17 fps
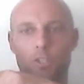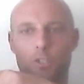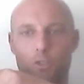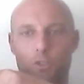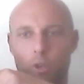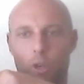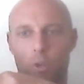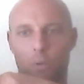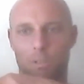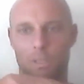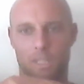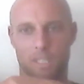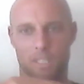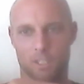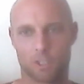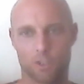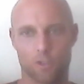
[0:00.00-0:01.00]
draw with
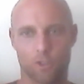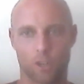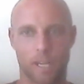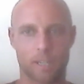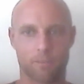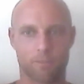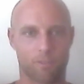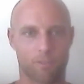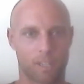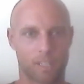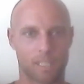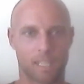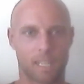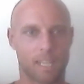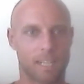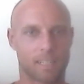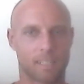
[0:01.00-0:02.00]
the straight front
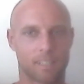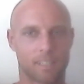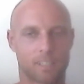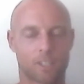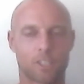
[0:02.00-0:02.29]
leg,